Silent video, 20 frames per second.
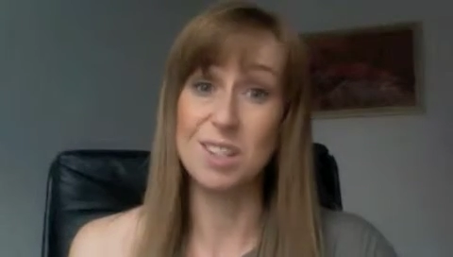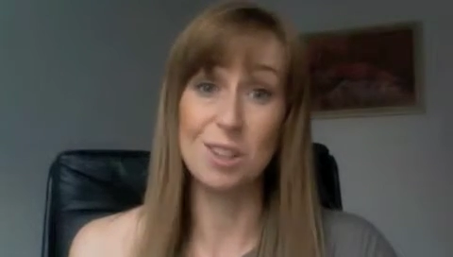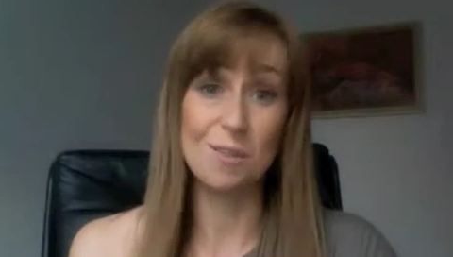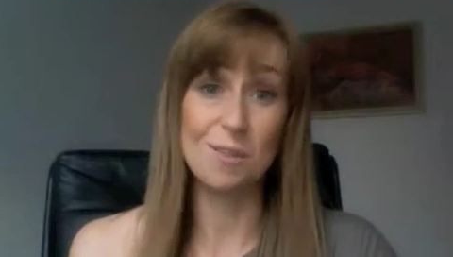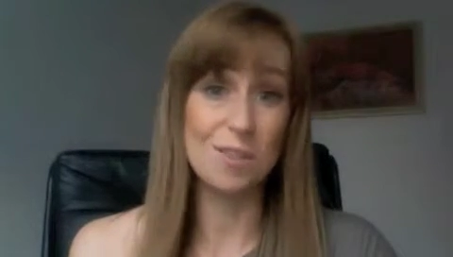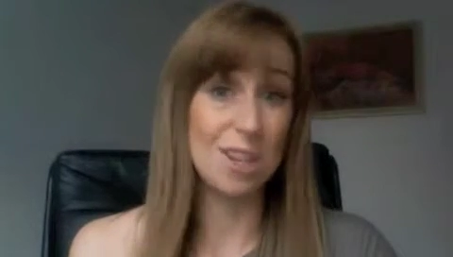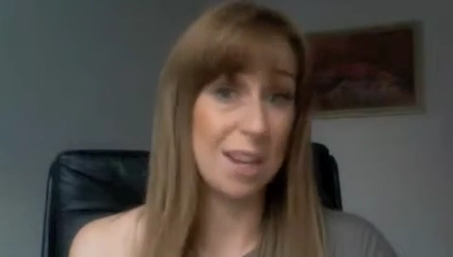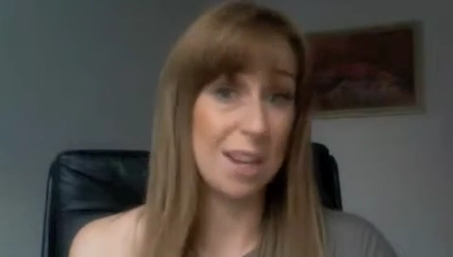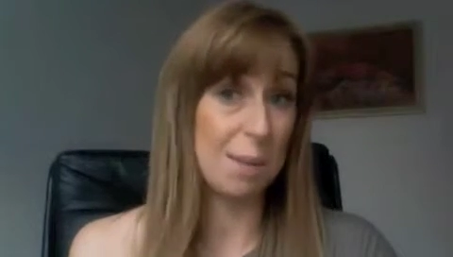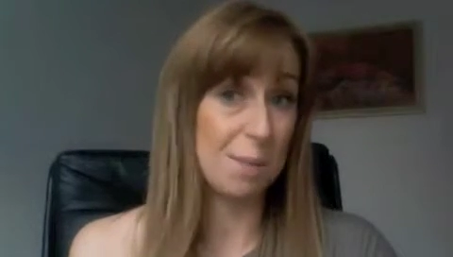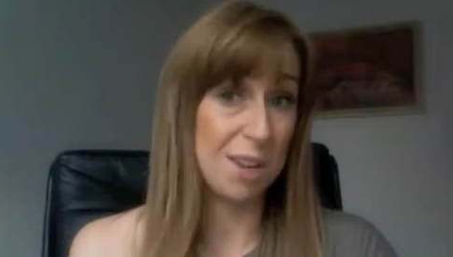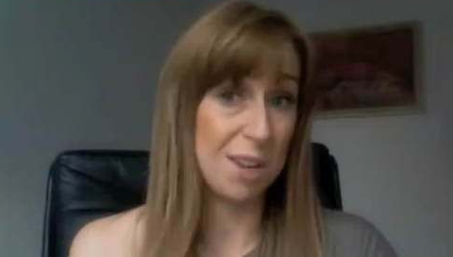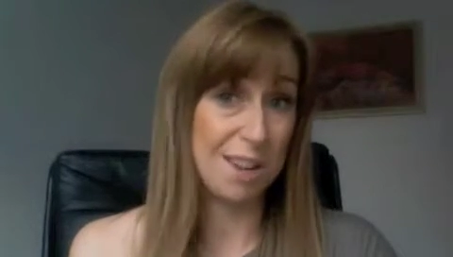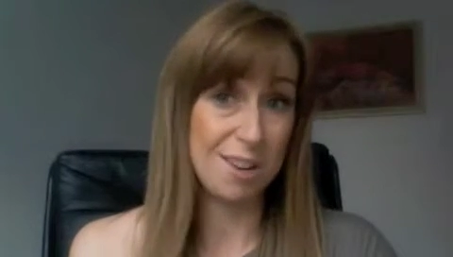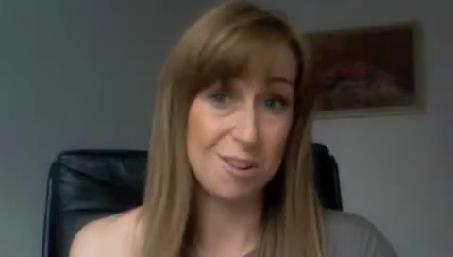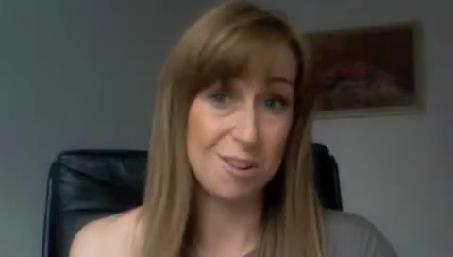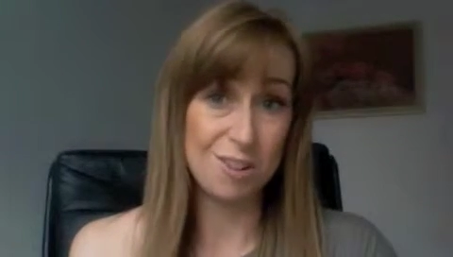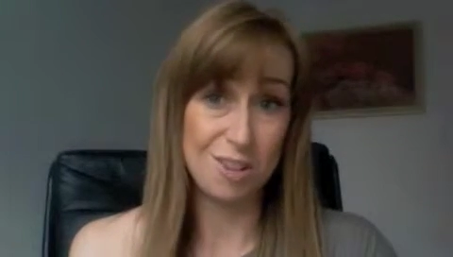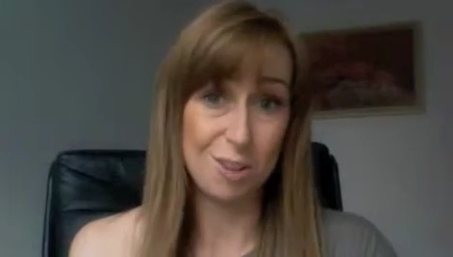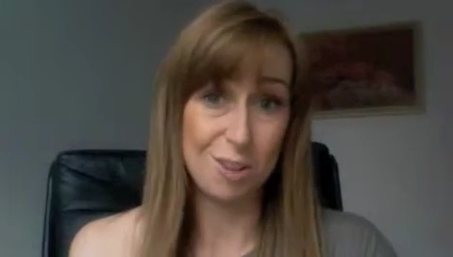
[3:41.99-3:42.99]
of time and
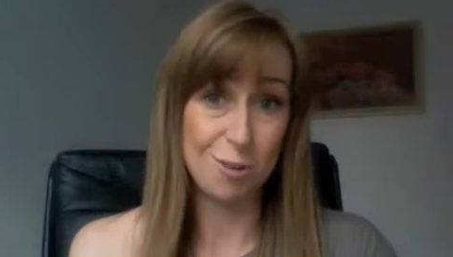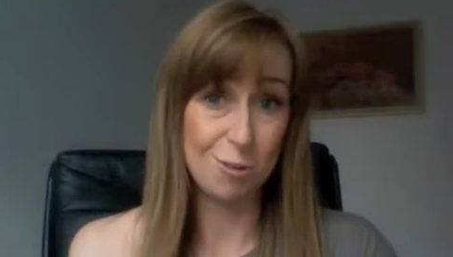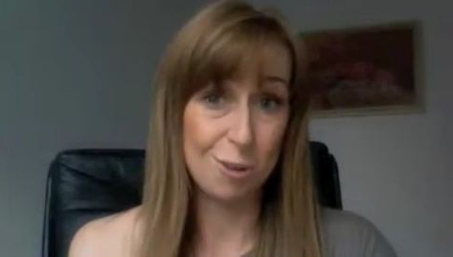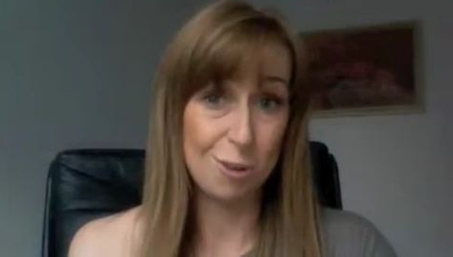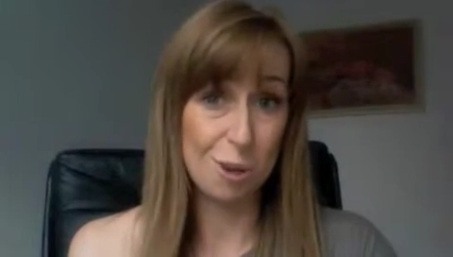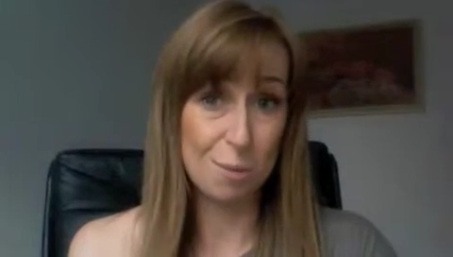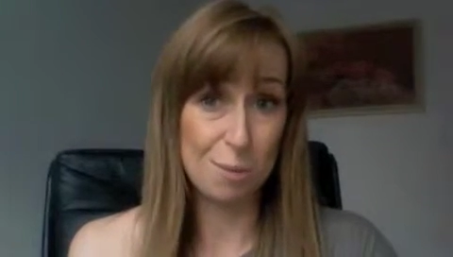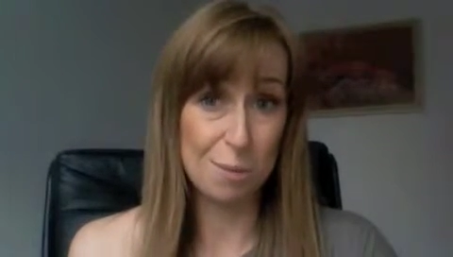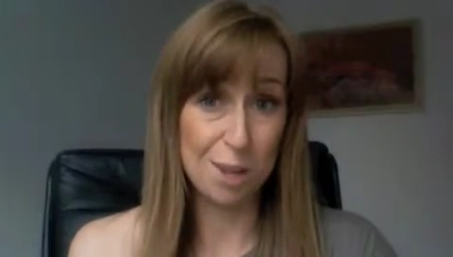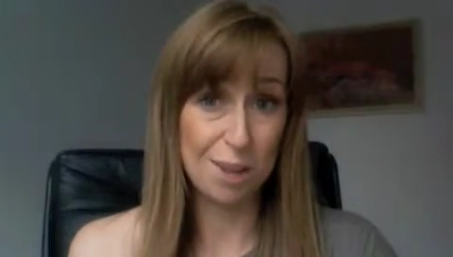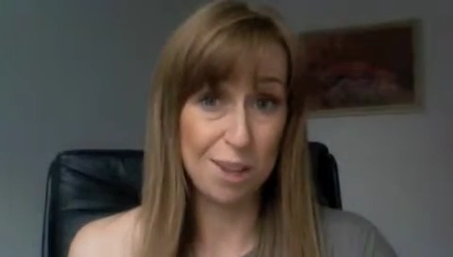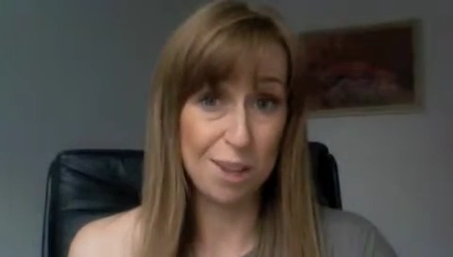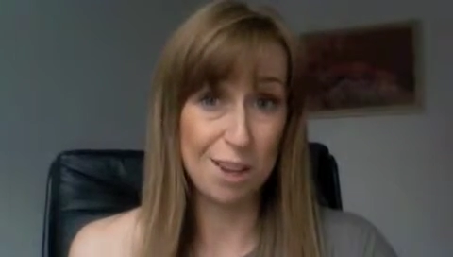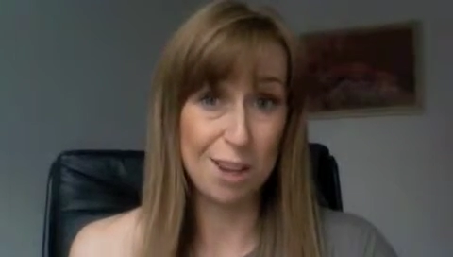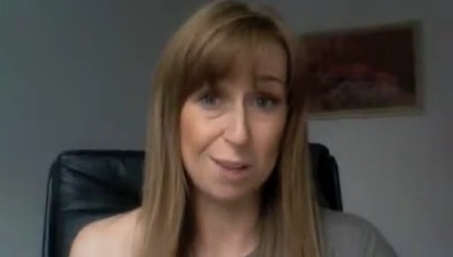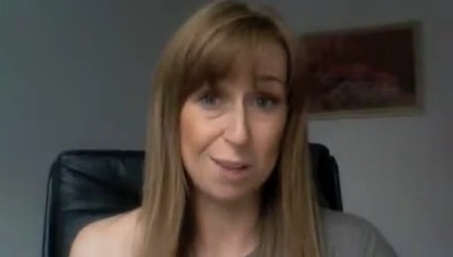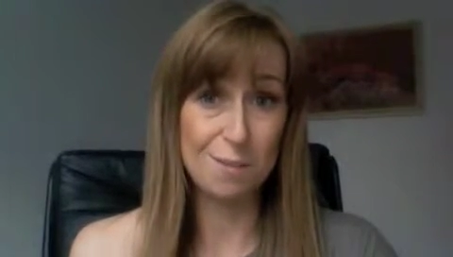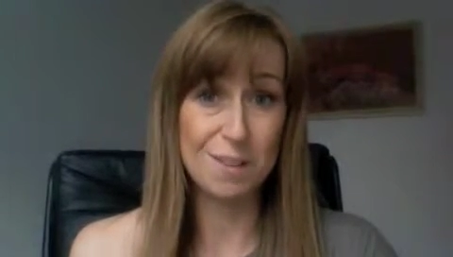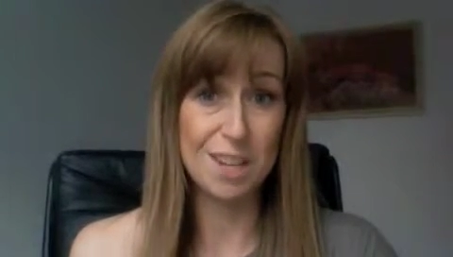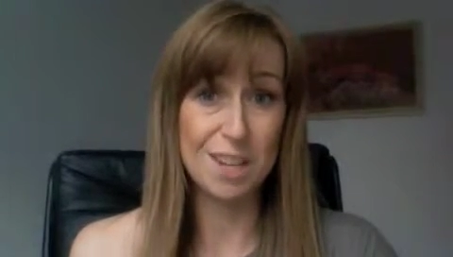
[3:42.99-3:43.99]
energy throughout my
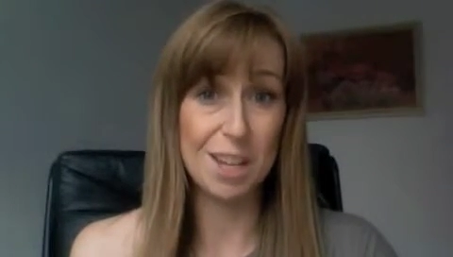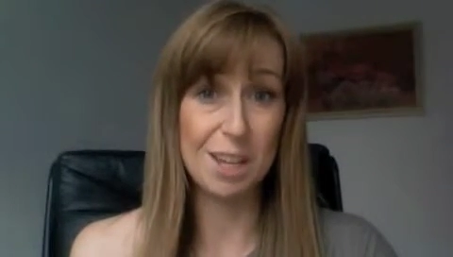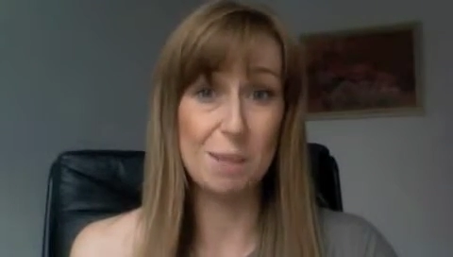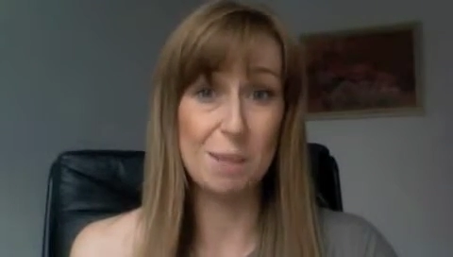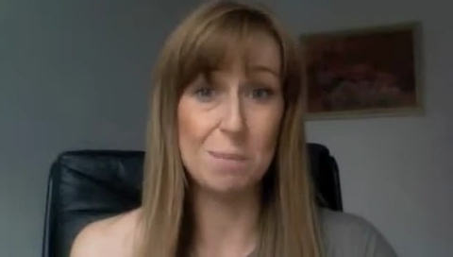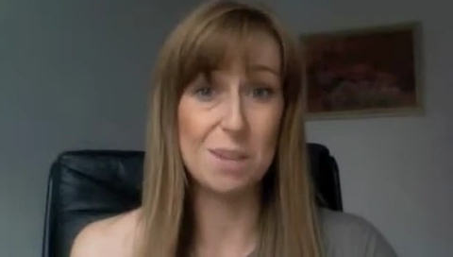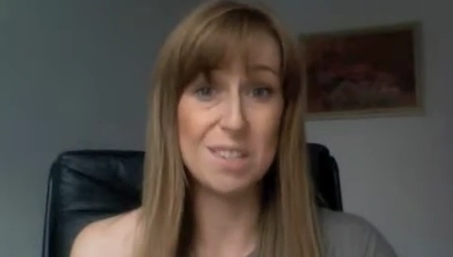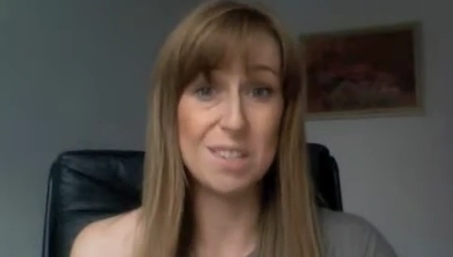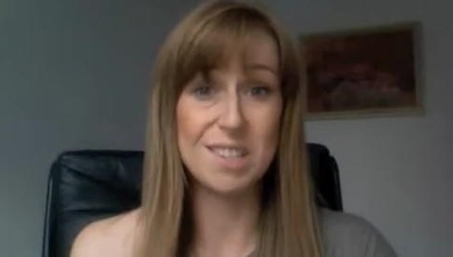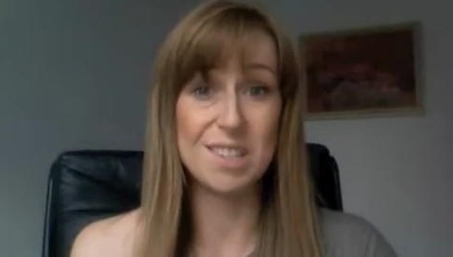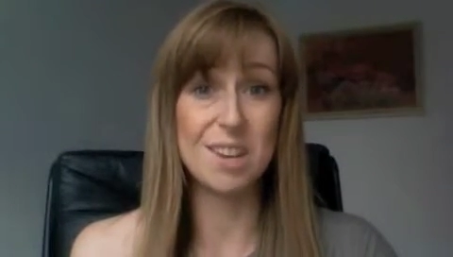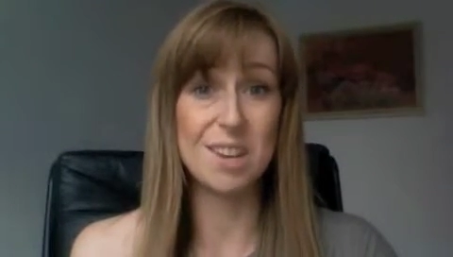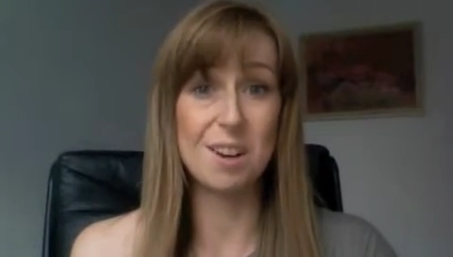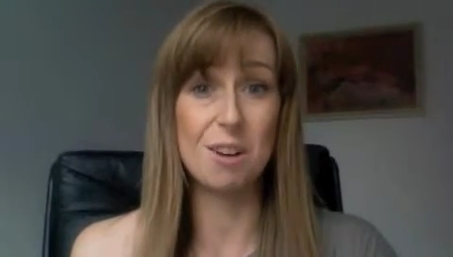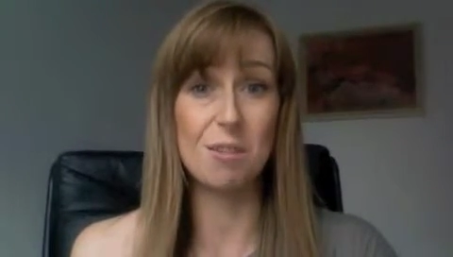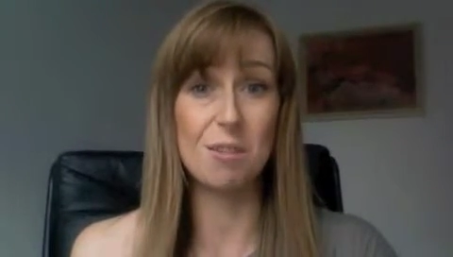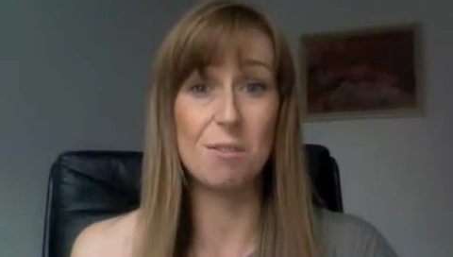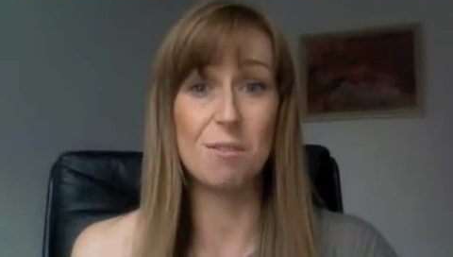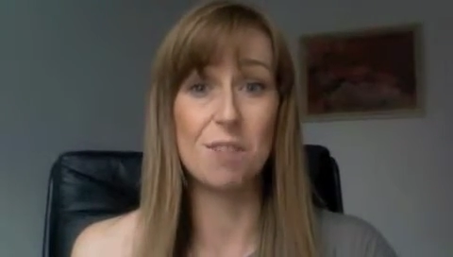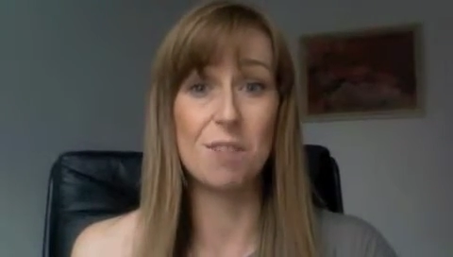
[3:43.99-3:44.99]
life telling
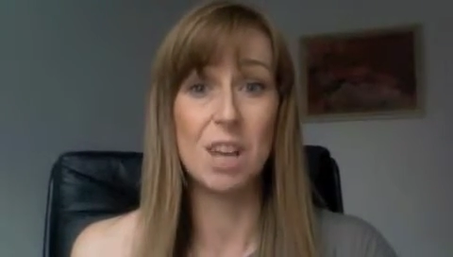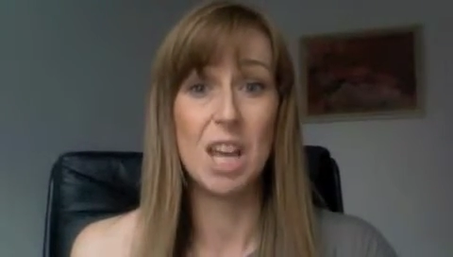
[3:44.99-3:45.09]
myself,